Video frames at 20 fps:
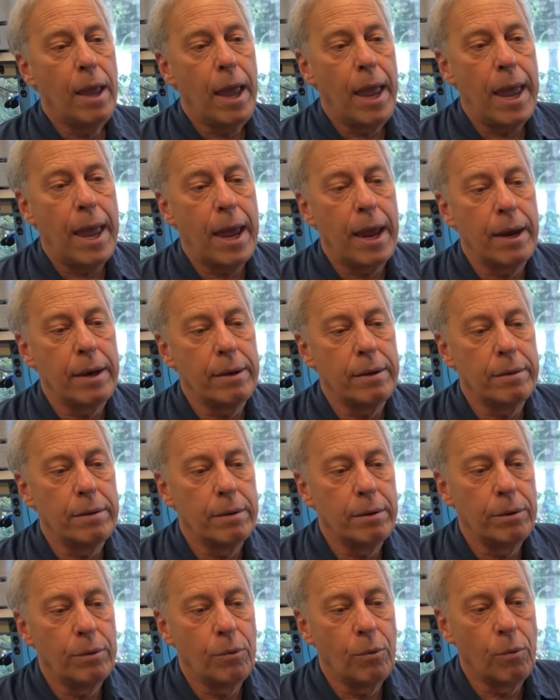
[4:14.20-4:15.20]
And
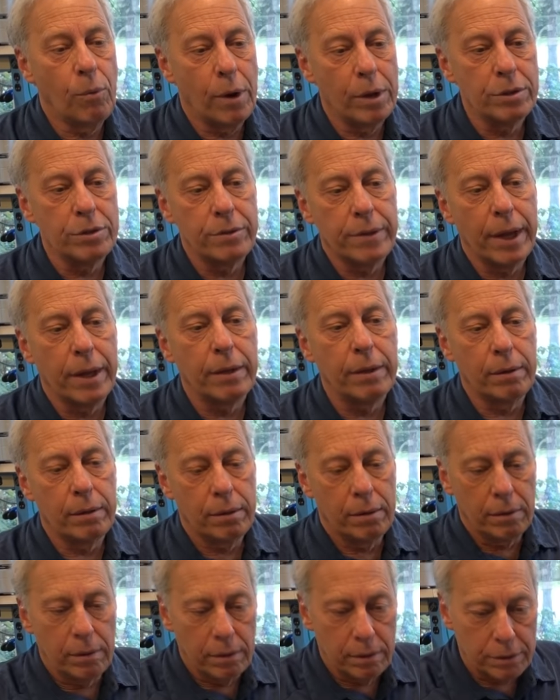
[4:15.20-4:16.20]
once that
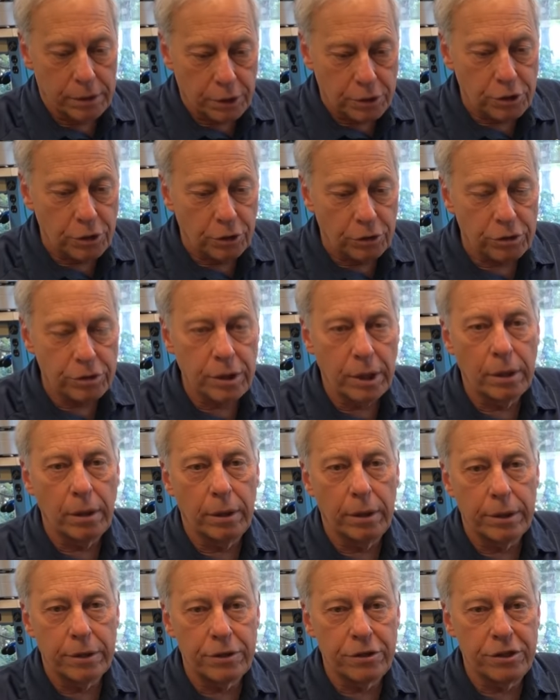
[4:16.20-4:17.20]
digital
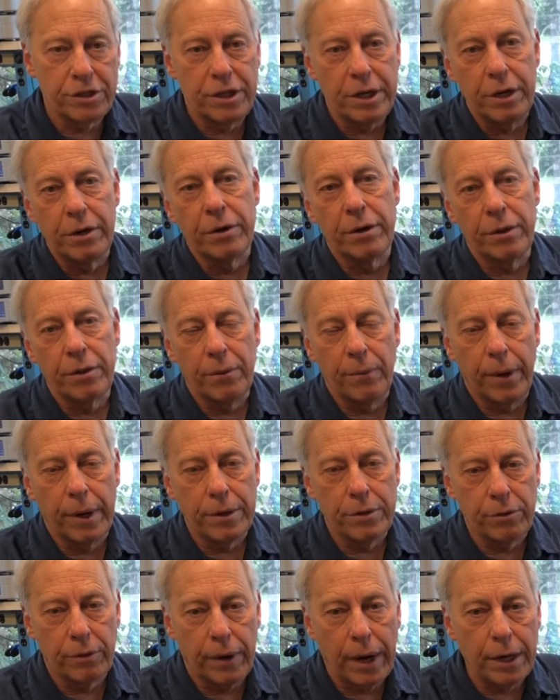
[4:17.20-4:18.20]
signal is steered in the
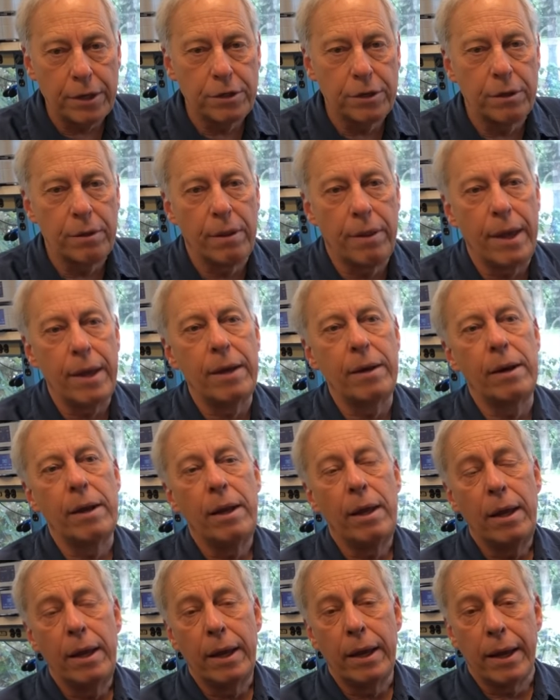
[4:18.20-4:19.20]
right direction, then
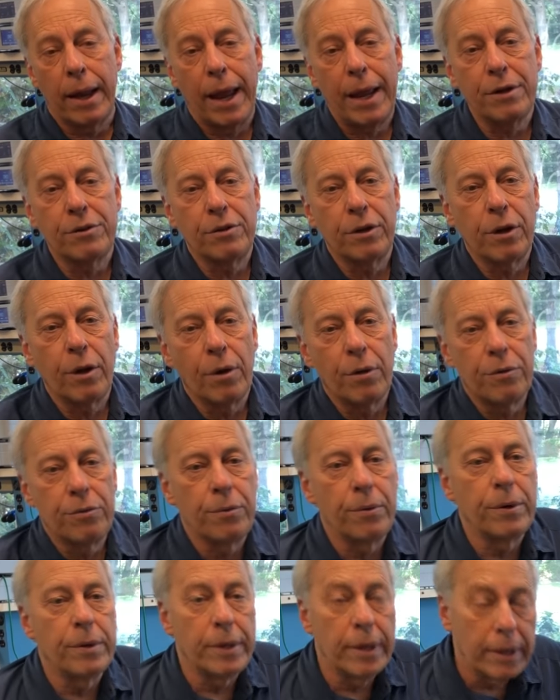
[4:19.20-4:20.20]
it has to go
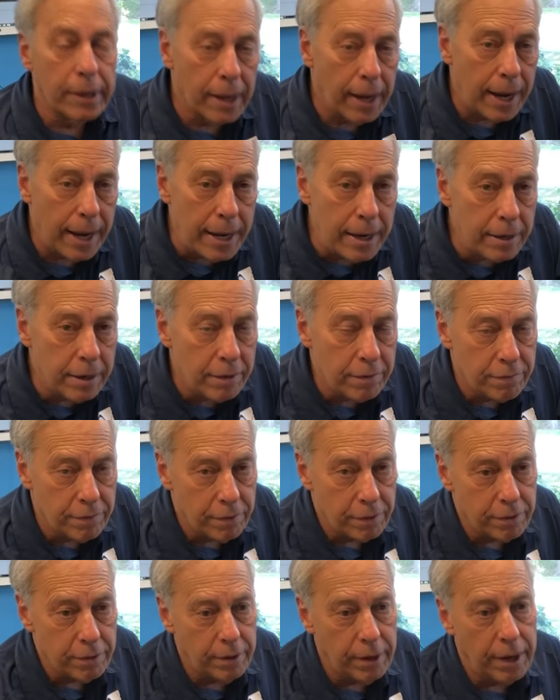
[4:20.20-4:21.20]
through a D to A
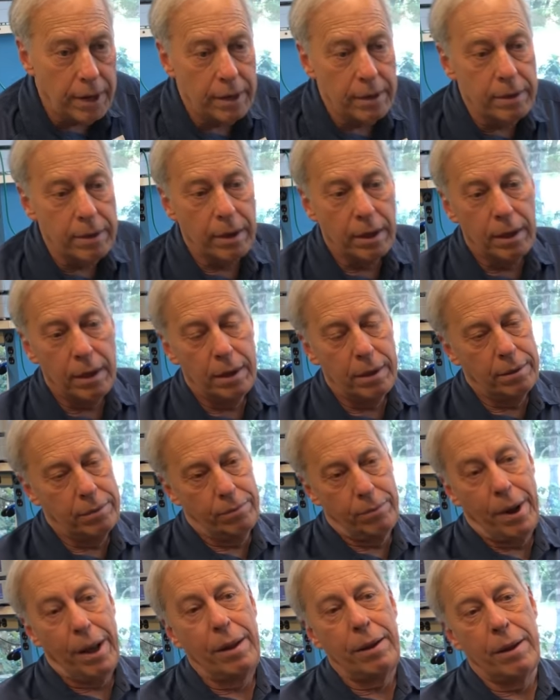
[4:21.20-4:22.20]
converter. And,
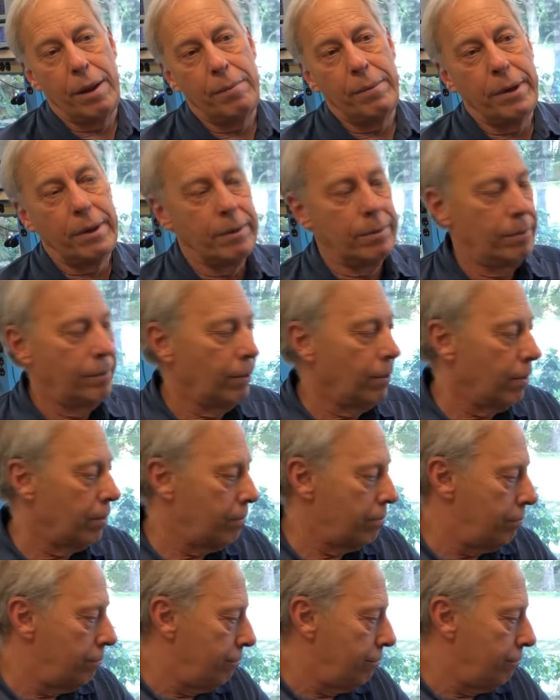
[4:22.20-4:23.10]
well, I mean, look,